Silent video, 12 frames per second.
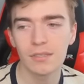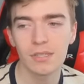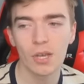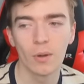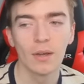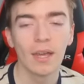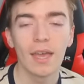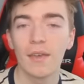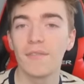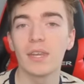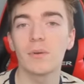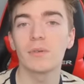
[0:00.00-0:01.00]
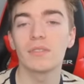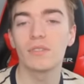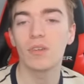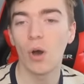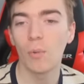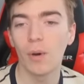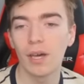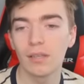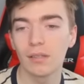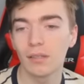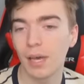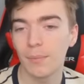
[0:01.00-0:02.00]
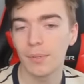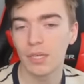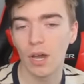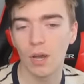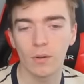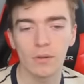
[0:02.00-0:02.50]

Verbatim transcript: so if anyone's got one, let me know.